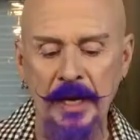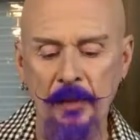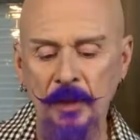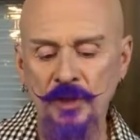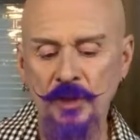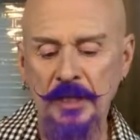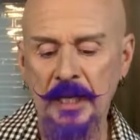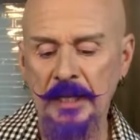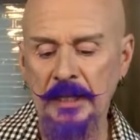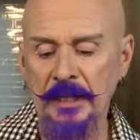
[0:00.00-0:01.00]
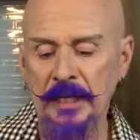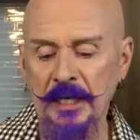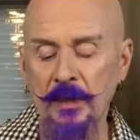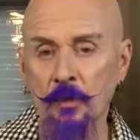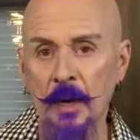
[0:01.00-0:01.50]
I want you to cut it
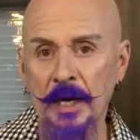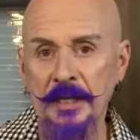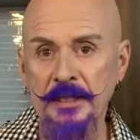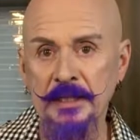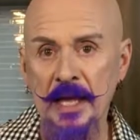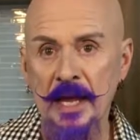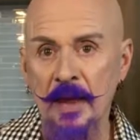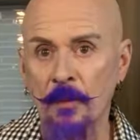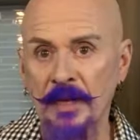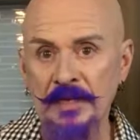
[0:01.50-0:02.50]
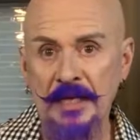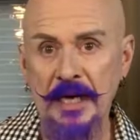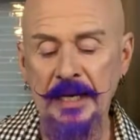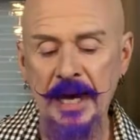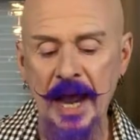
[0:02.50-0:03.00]
lengthwise. And when it's
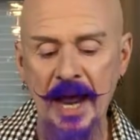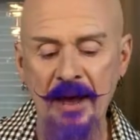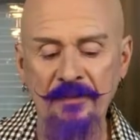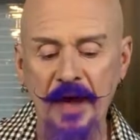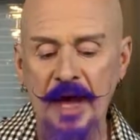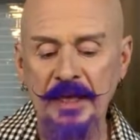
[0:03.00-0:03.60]
cut in half, I